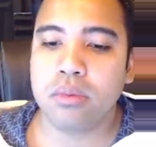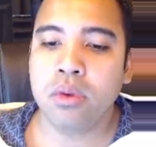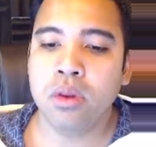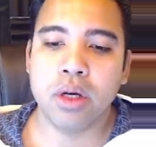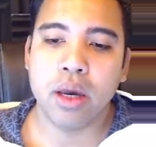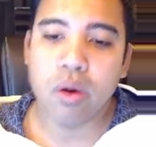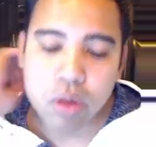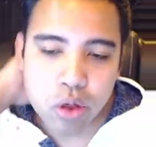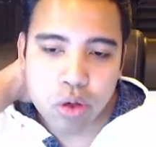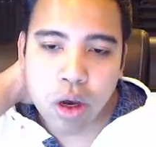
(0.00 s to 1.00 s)
Okay,
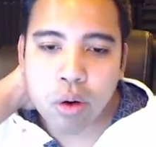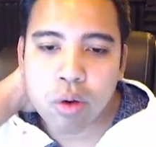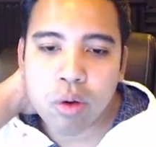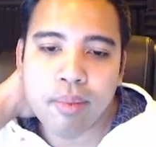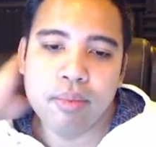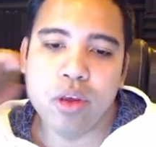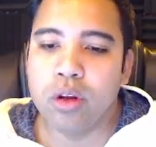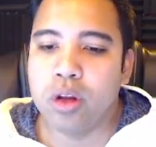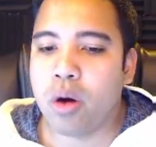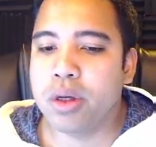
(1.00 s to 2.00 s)

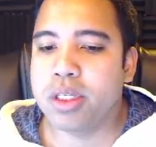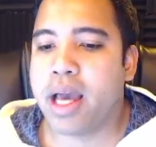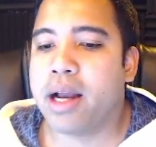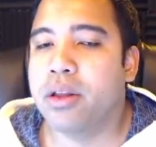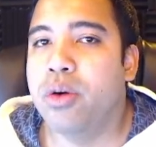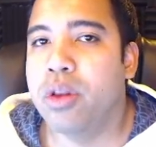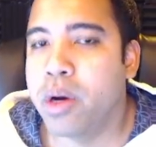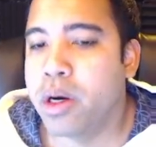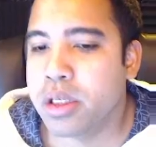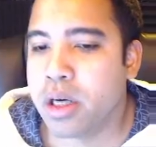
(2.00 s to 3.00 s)
you'll know exactly who the
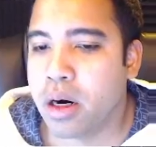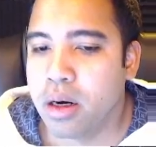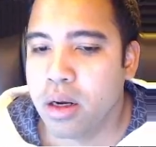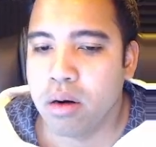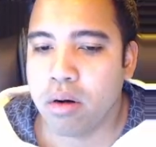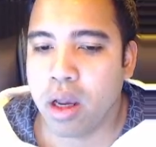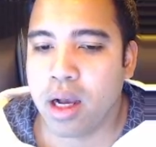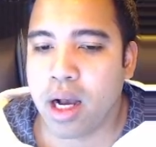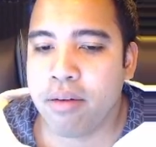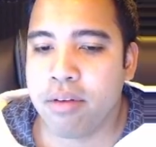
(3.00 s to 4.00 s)
winners are, right?
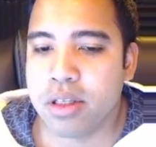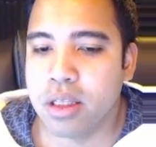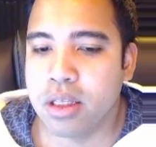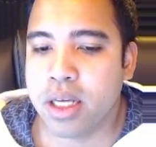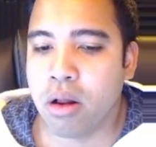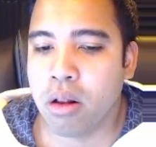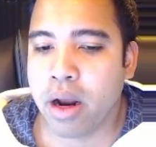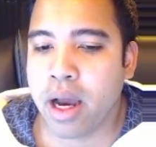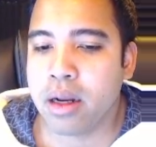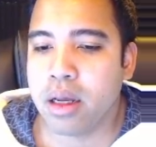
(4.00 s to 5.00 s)
Obviously, the $10
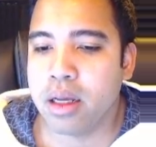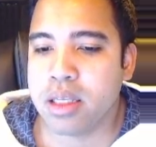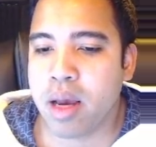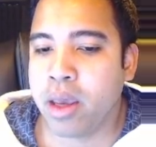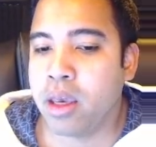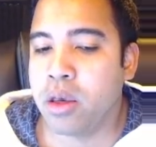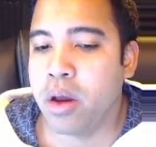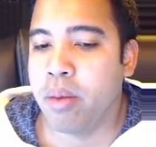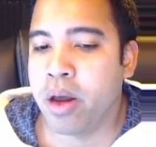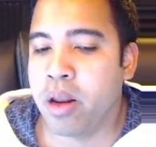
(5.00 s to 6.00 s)
ad is not making you
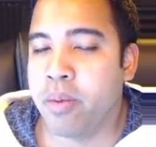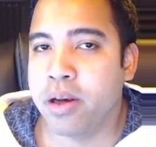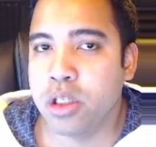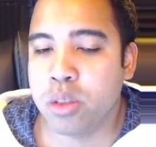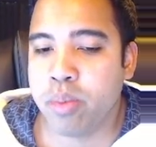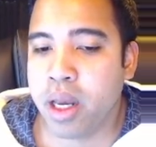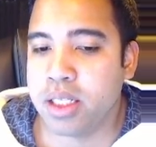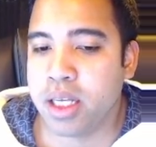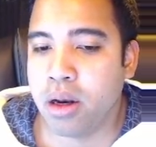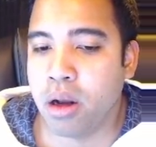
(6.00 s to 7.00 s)
any money because you're spending
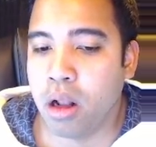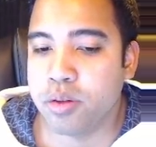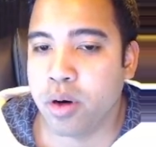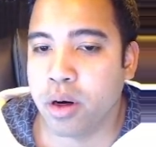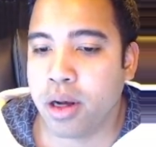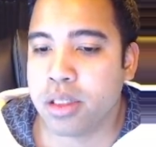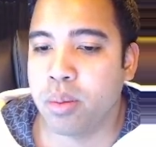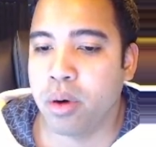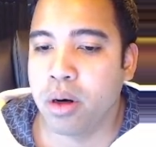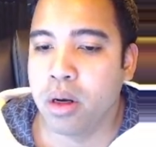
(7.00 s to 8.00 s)
$10 for a
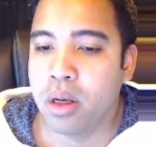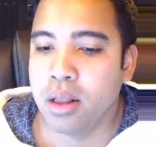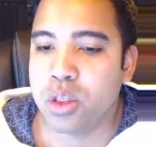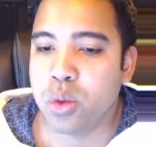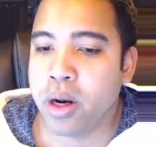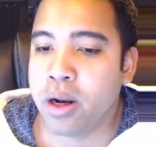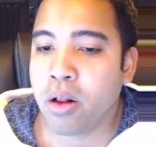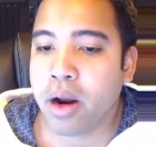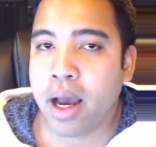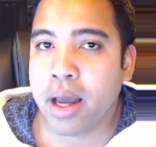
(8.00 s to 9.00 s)
customer. The
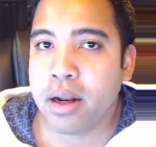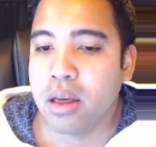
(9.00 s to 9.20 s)
$20 ad,